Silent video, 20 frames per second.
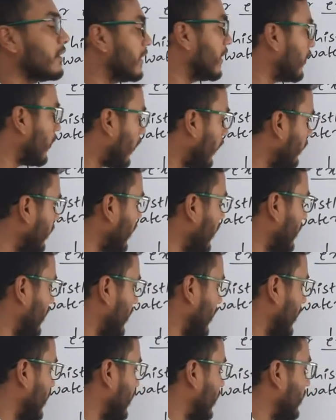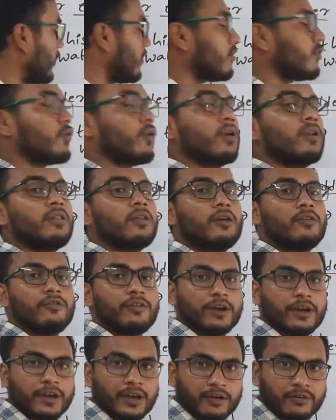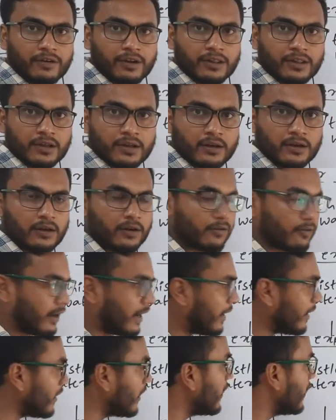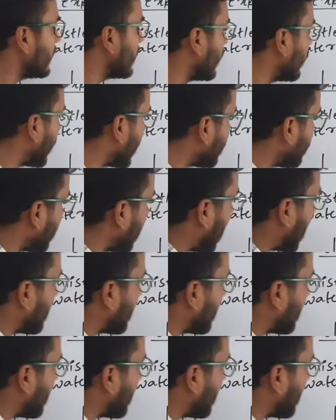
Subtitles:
Then obviously, this is concentrated region, right? Then what